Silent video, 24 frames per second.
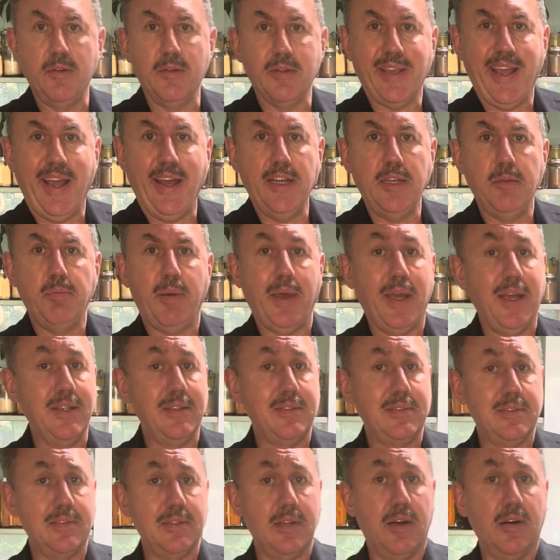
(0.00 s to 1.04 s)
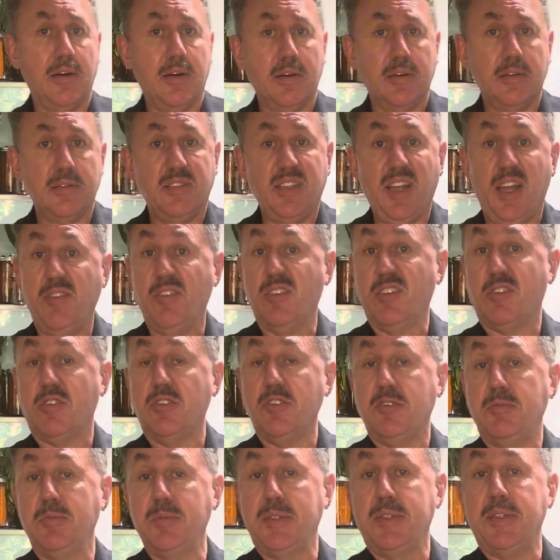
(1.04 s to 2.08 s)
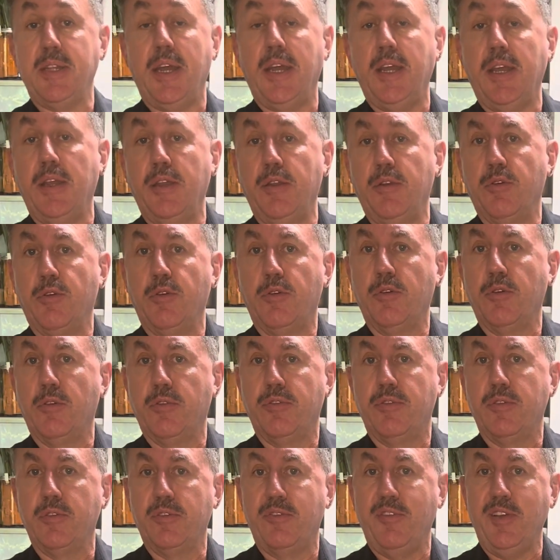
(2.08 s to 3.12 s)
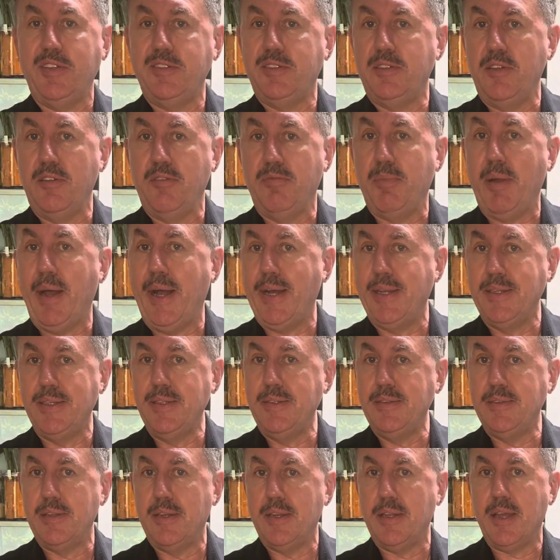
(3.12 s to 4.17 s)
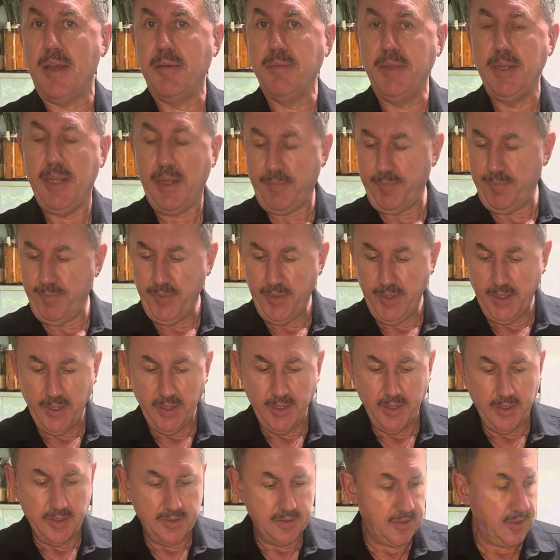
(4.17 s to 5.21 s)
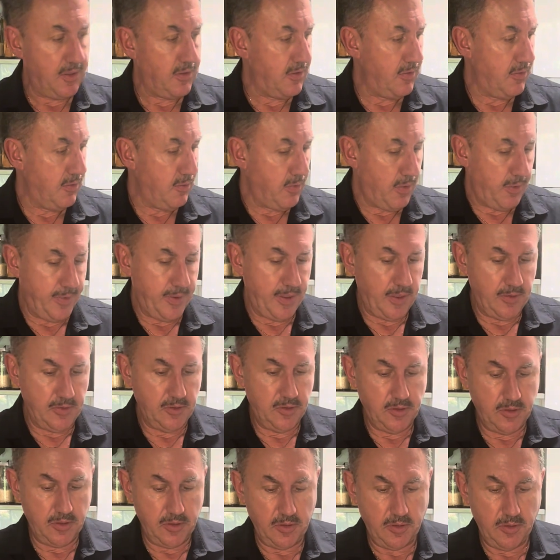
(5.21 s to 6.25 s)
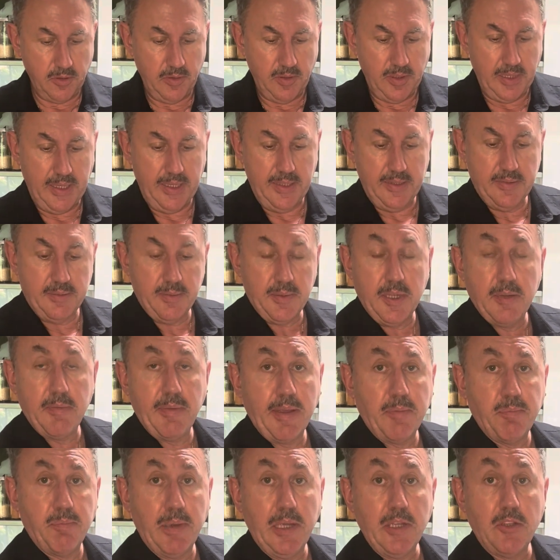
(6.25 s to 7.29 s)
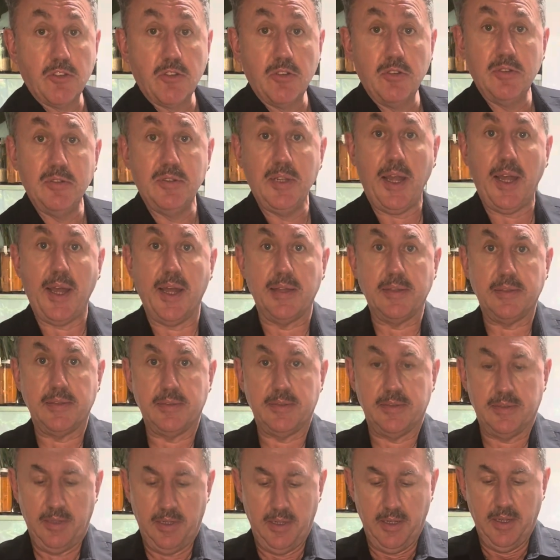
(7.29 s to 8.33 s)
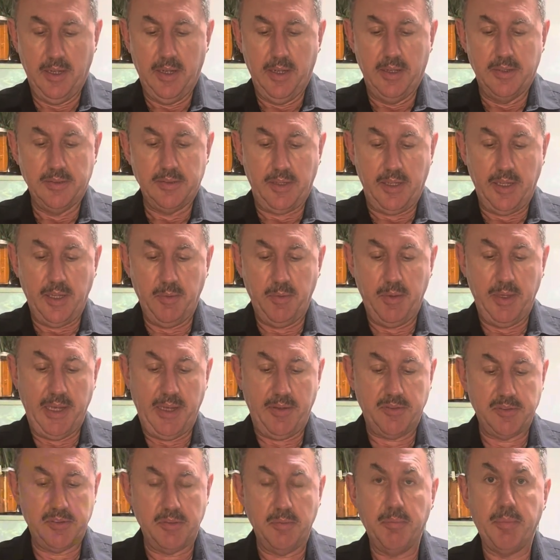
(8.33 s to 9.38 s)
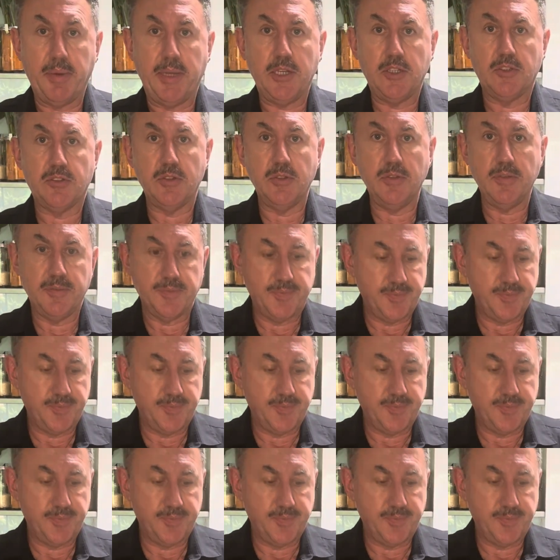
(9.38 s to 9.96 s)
canapes to have on Christmas Day or for festive parties that are coming up. So what we're going to do is we're going to make beetroot tarts. So here we have some beetroot.